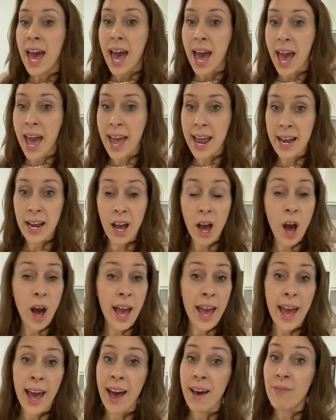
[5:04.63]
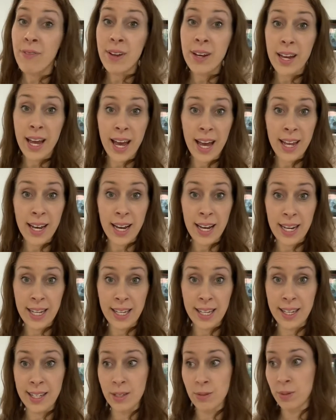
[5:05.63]
and I haven't had any
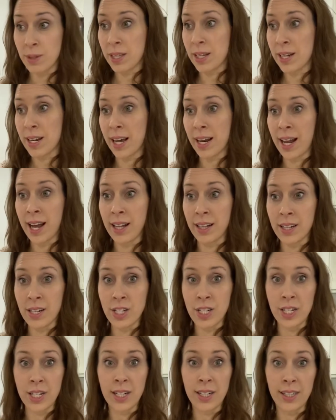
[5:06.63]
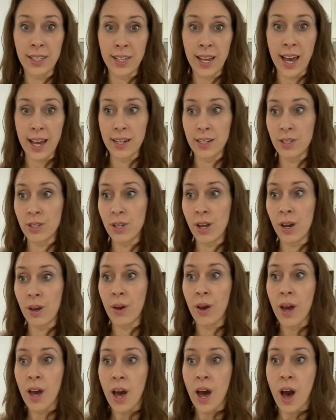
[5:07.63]
kids with a nut allergy yet,
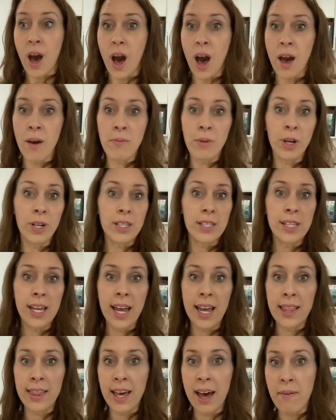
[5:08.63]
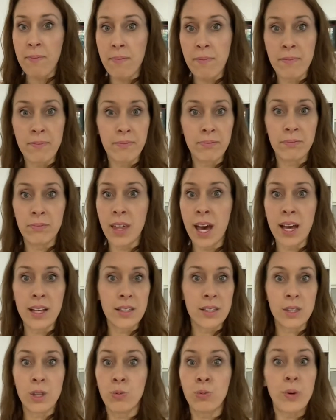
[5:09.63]
so I'm not saying that
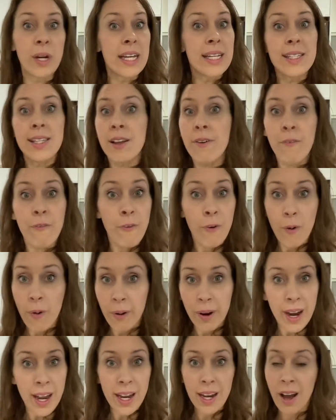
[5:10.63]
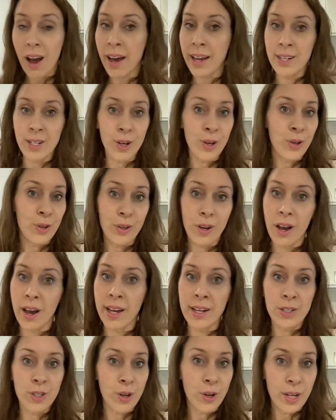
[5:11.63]
that's the reason for it. I
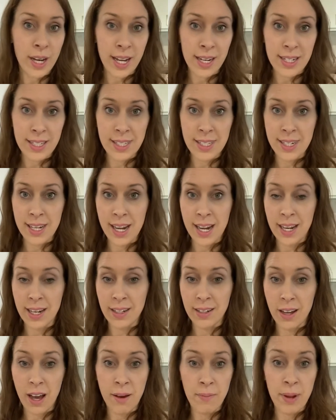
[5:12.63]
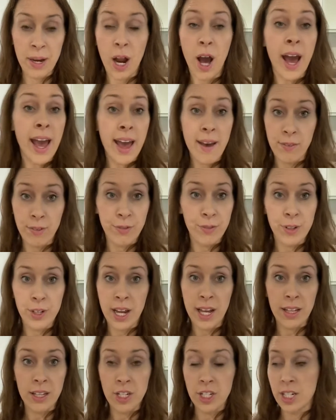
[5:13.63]
don't understand. I mean, I have a food
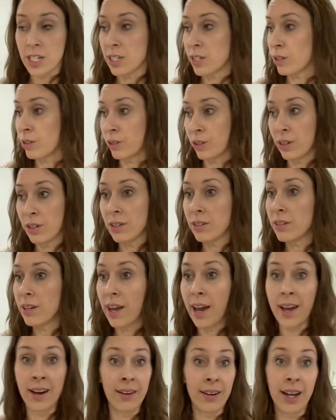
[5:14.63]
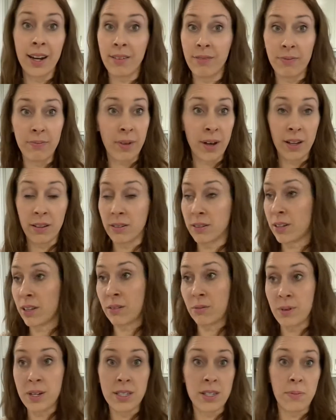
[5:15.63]
allergy to gluten, and
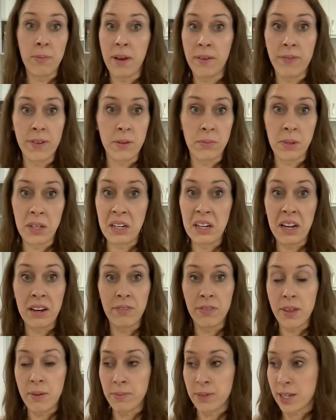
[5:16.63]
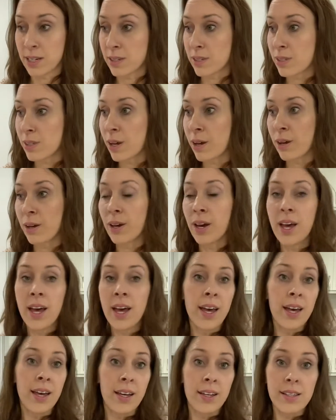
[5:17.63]
the rest of my family, none of them does. So
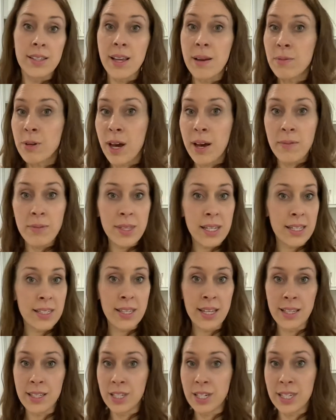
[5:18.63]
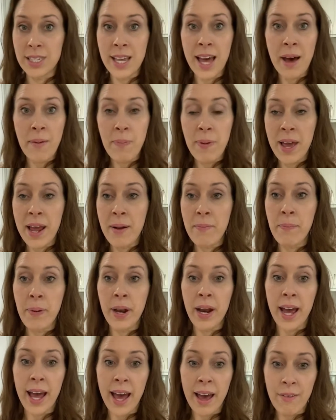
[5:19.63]
sometimes these things just happen,
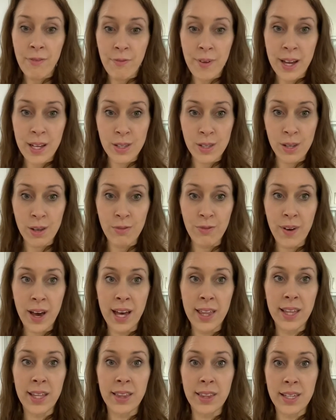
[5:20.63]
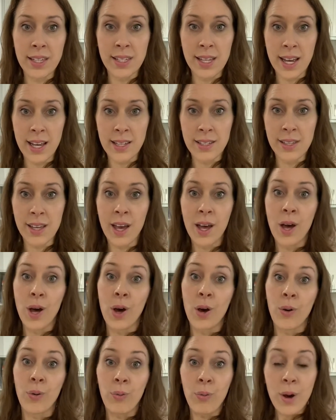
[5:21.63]
but I have found so far that this has
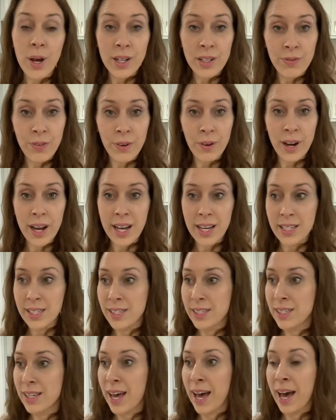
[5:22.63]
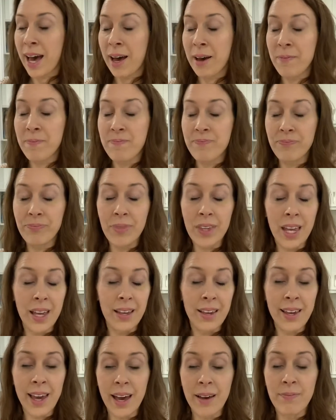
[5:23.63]
worked for us.
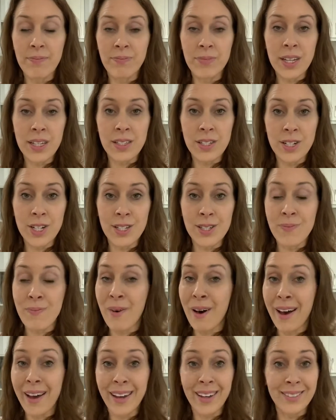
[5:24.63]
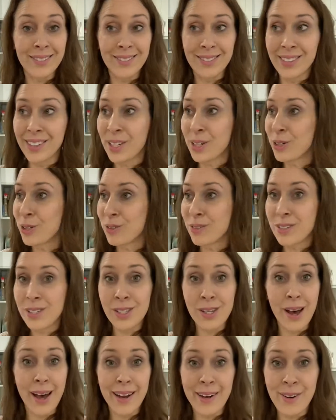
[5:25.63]
Yeah, that's just my little
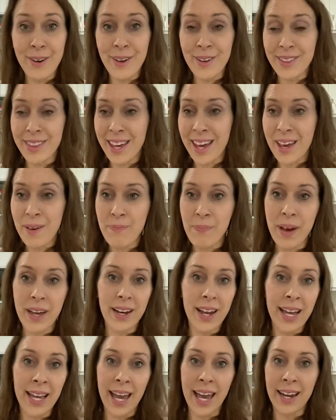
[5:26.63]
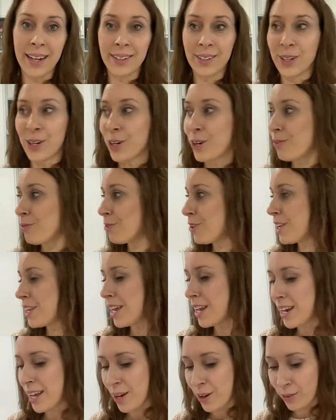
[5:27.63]
side note there. But again, not offering
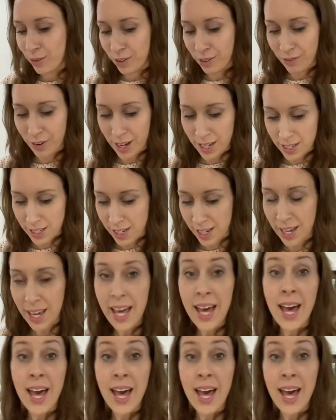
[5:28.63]
any health advice here.